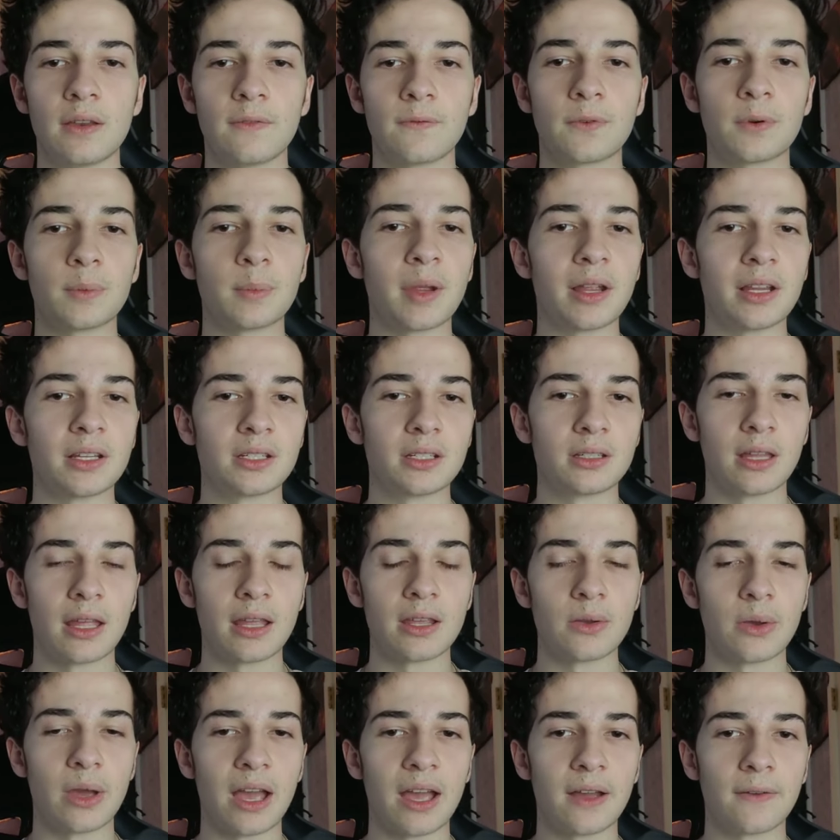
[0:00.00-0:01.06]
information
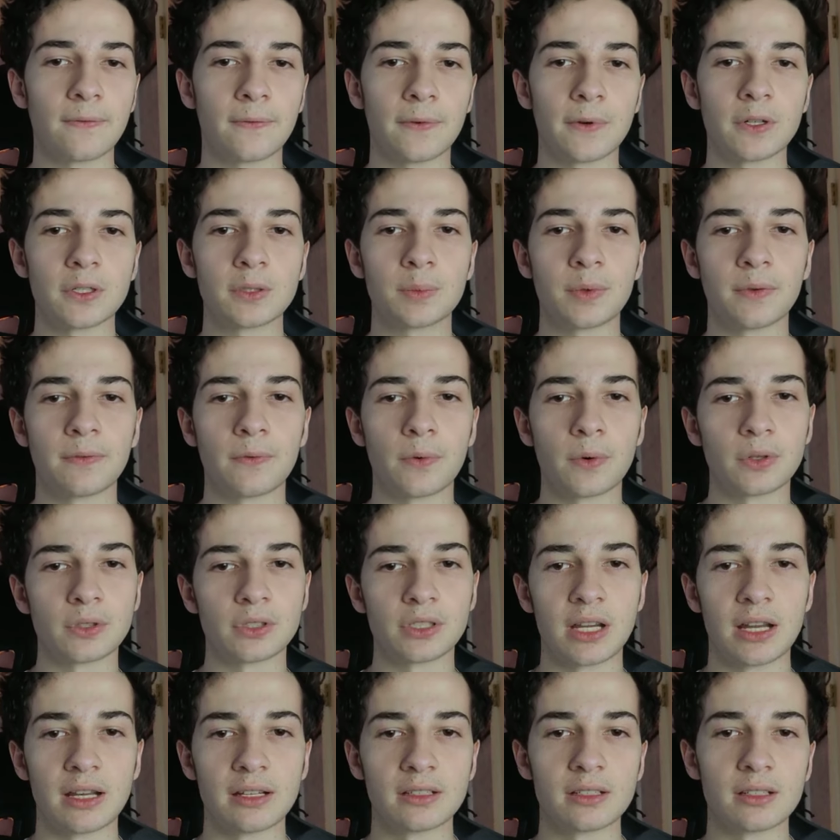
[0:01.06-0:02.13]
that you have first before
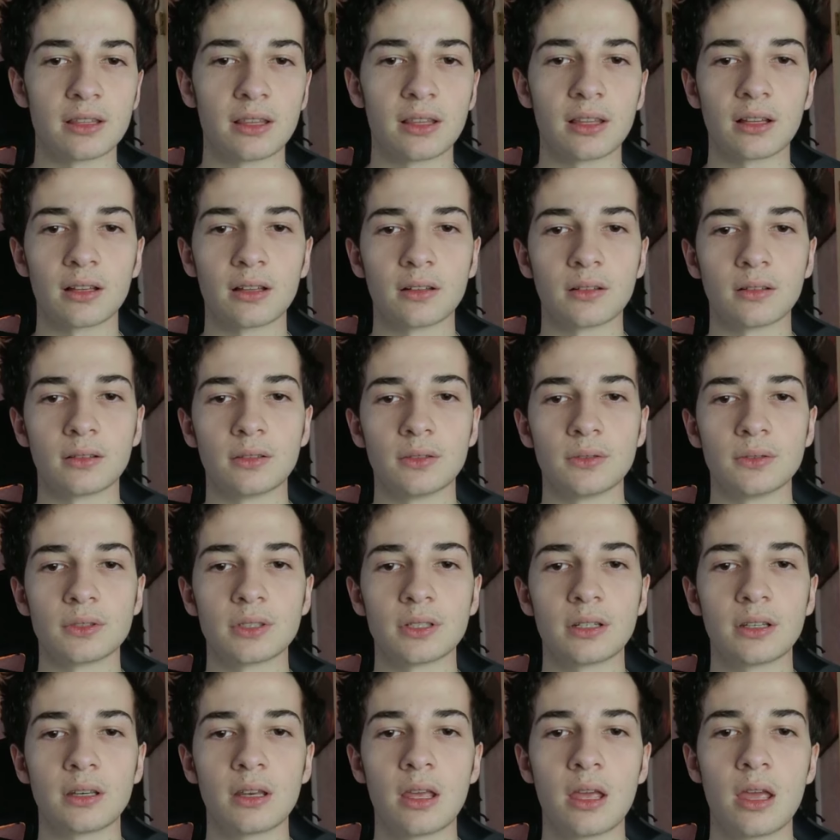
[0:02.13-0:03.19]
changing the
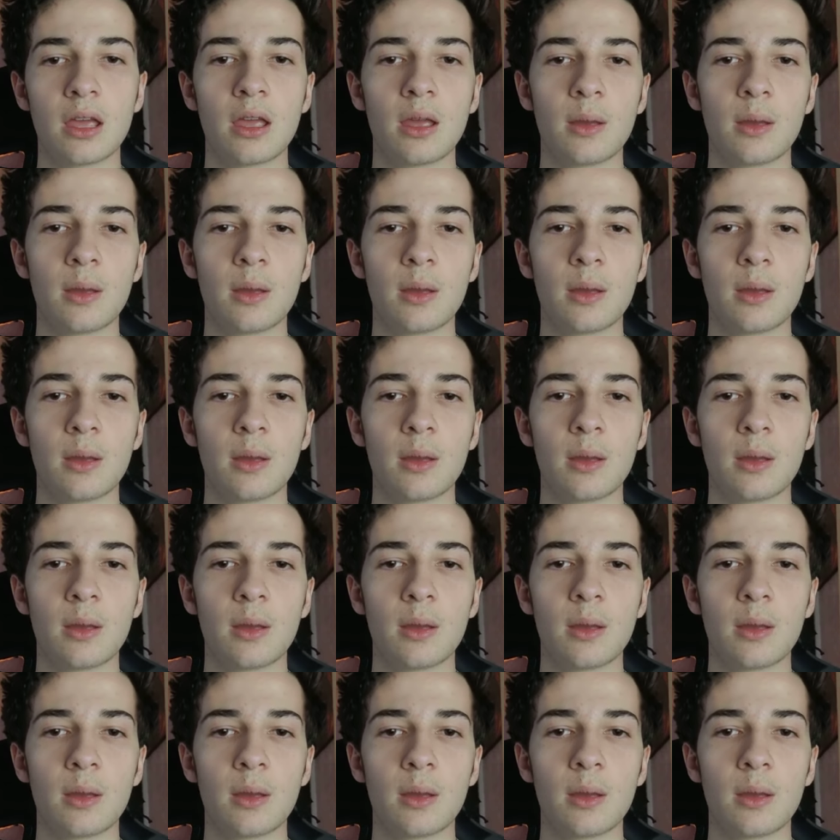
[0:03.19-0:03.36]
conclusion.